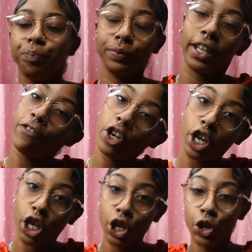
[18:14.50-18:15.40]
If you're
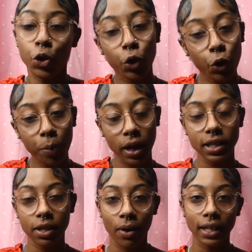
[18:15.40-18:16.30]
a new
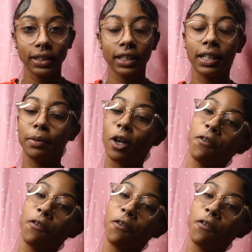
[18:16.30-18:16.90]
person watching, don't